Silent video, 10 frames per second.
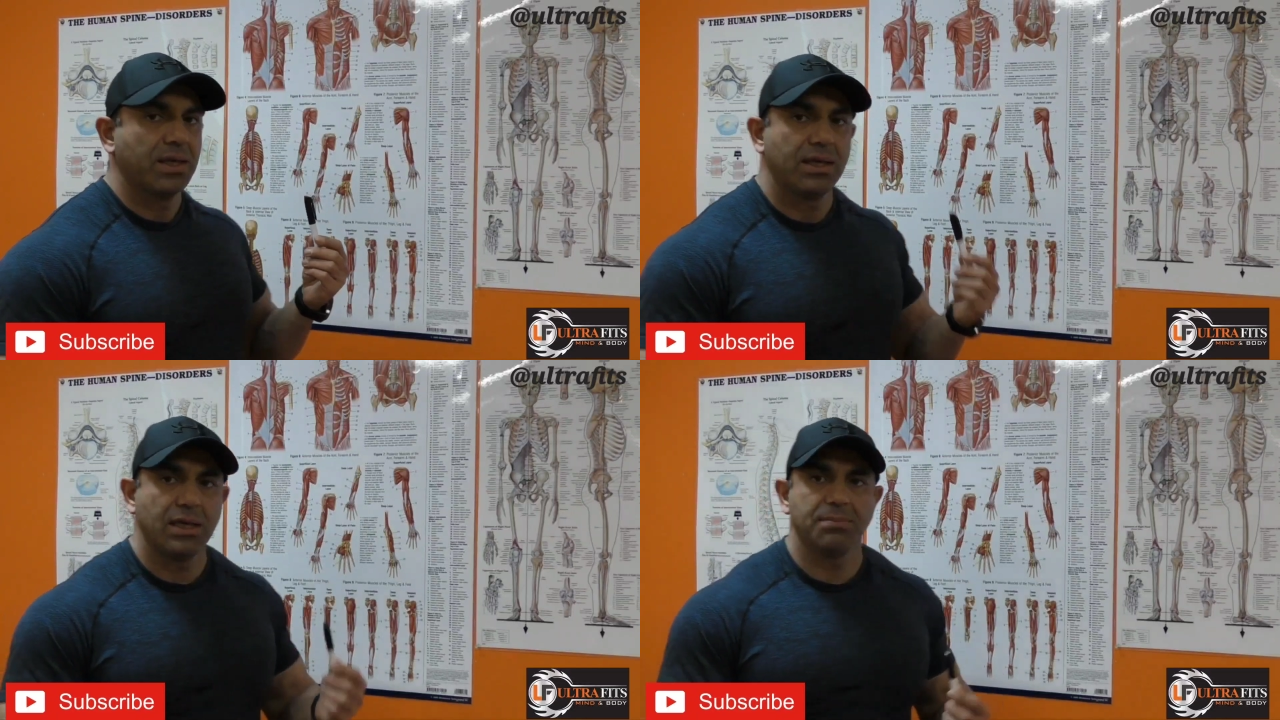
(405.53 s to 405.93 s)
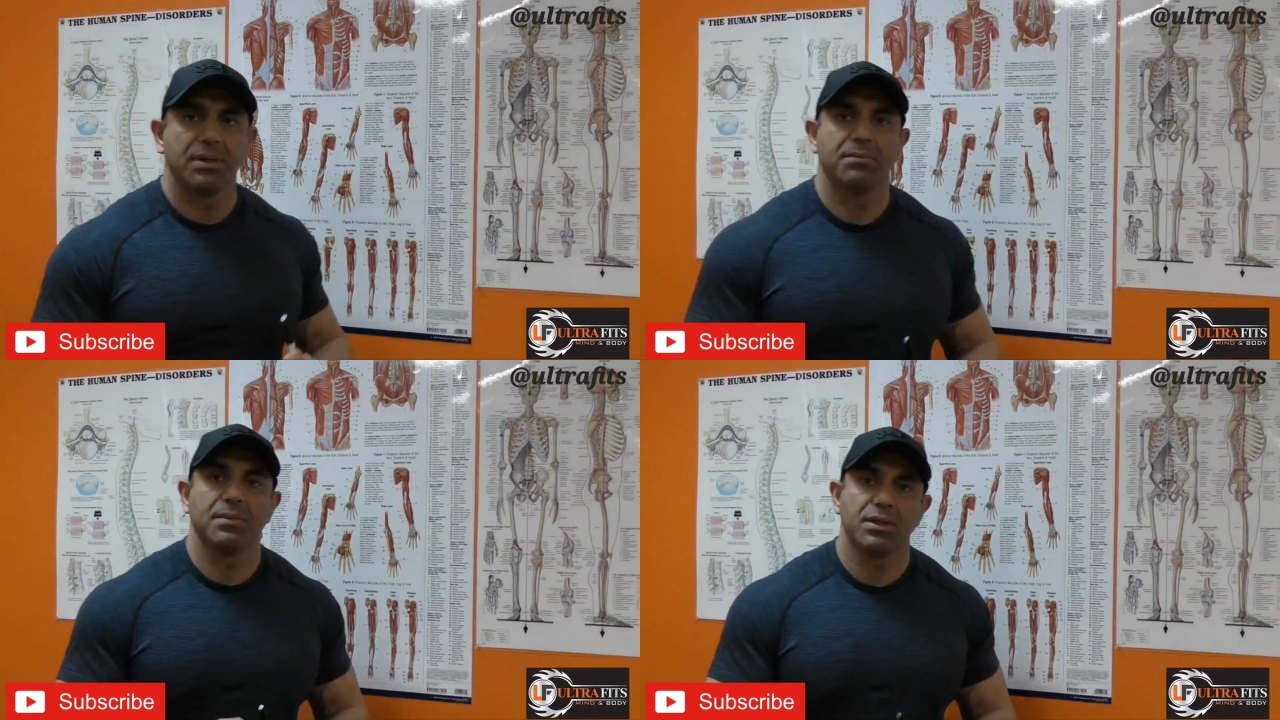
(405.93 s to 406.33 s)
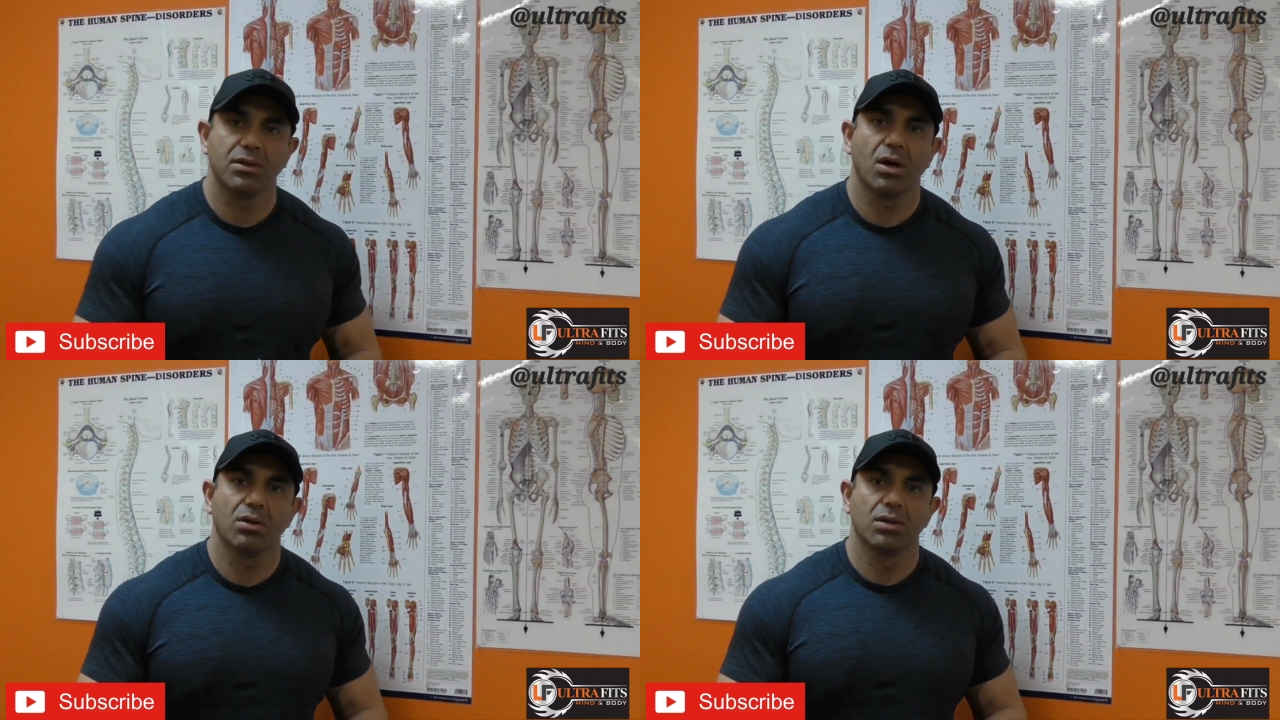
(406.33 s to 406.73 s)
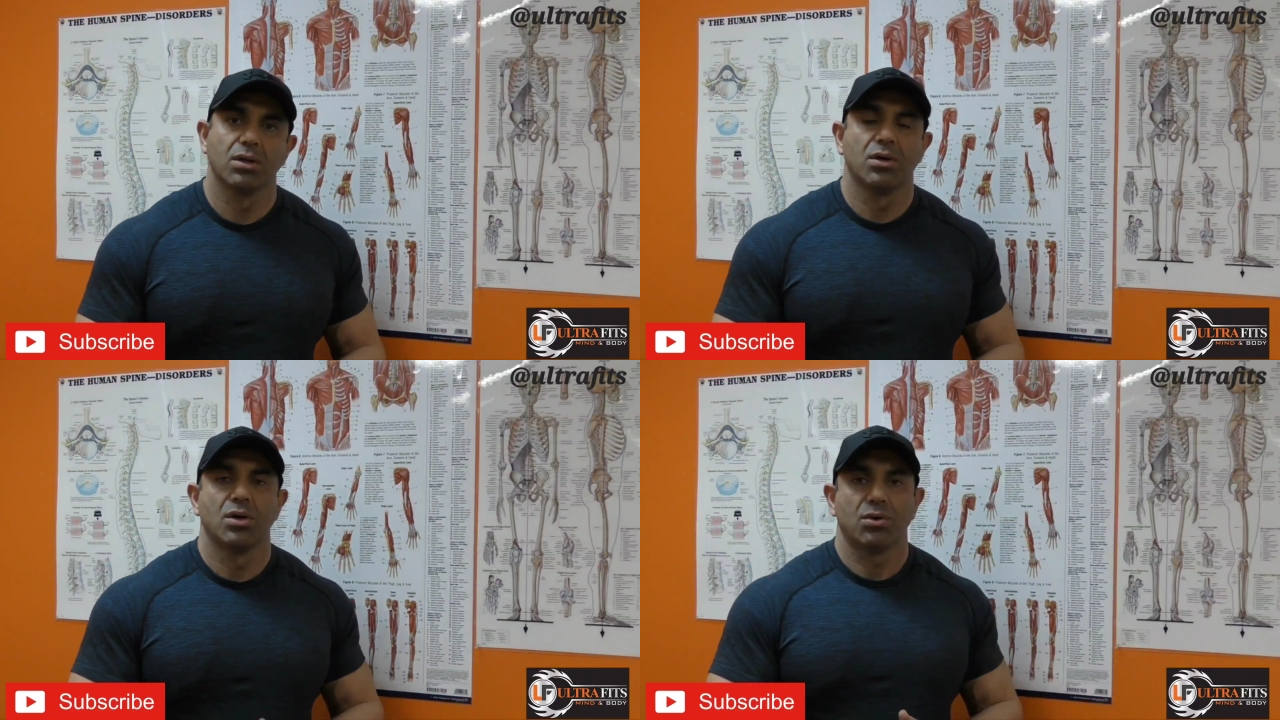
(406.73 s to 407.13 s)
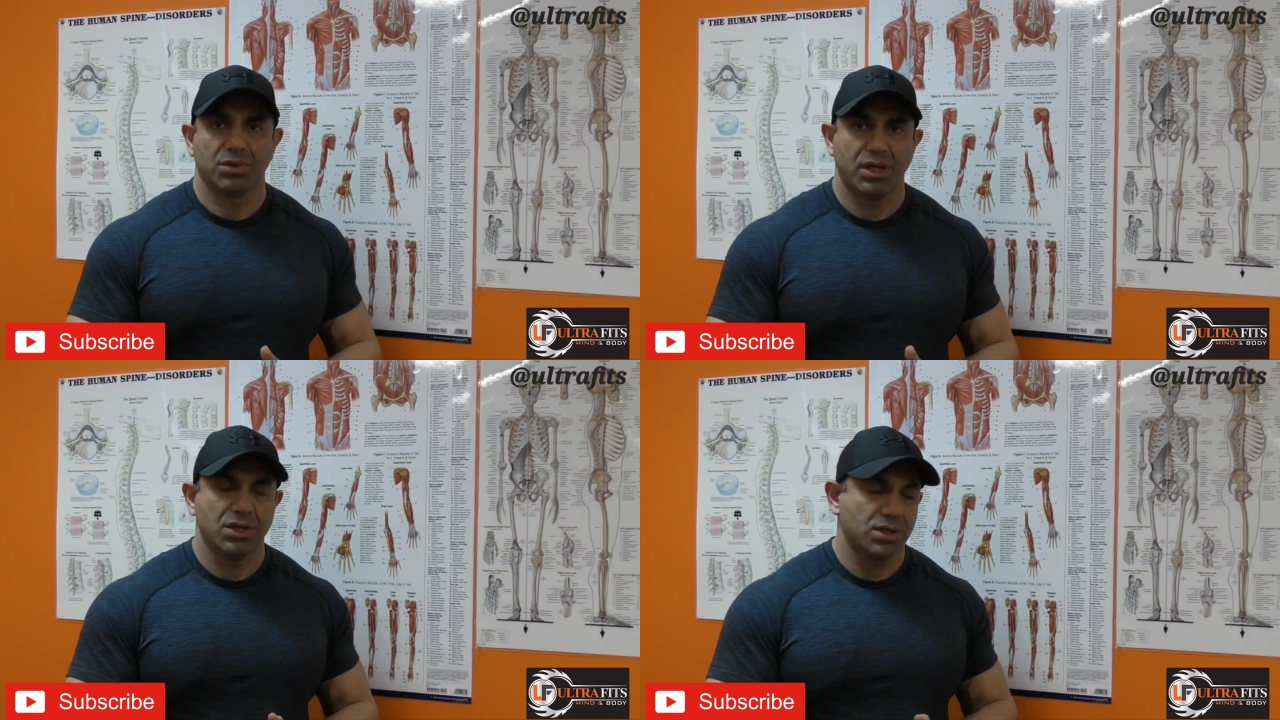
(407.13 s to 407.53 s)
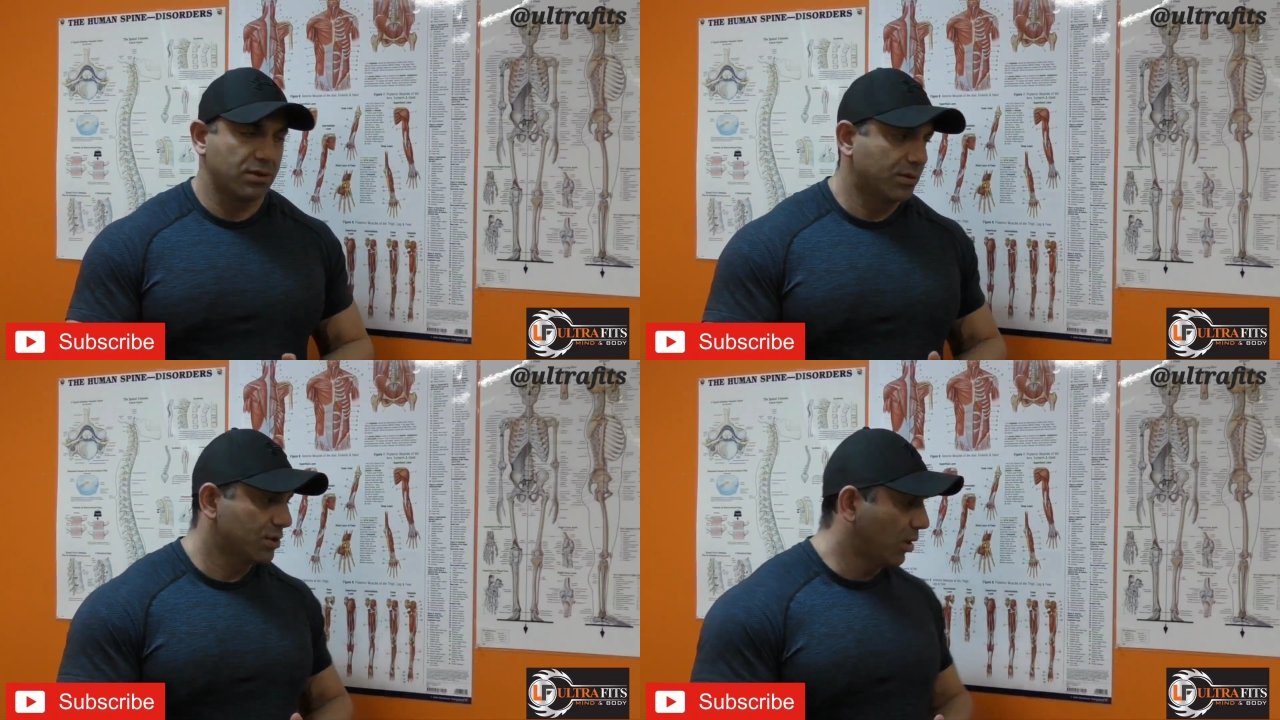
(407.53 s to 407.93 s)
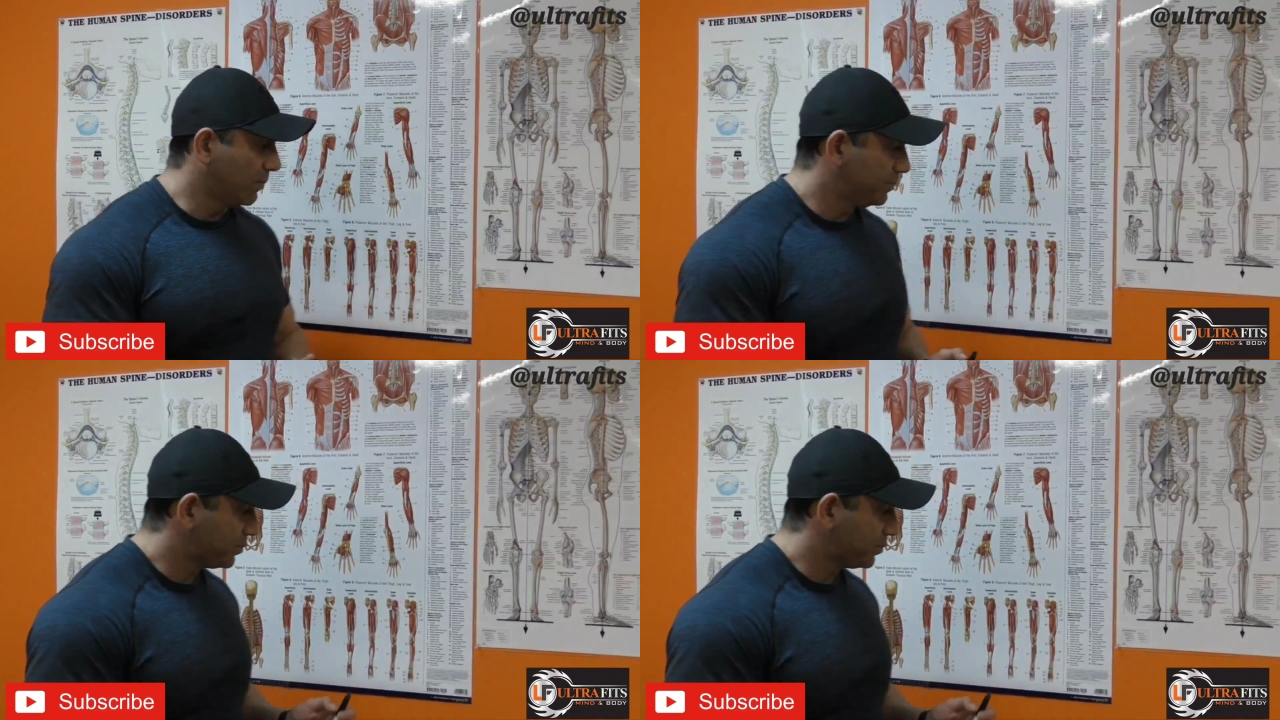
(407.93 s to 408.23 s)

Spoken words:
hip medial rotation. So